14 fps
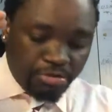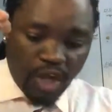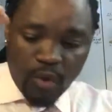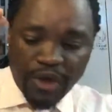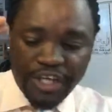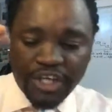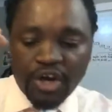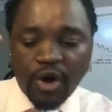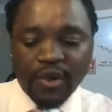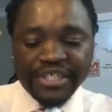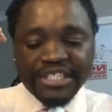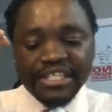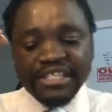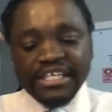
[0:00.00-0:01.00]
what do you call
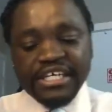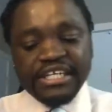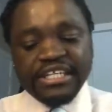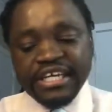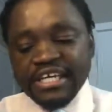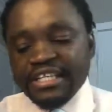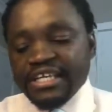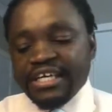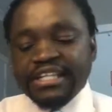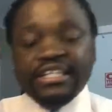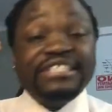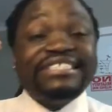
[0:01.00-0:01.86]
it in the in the in the in the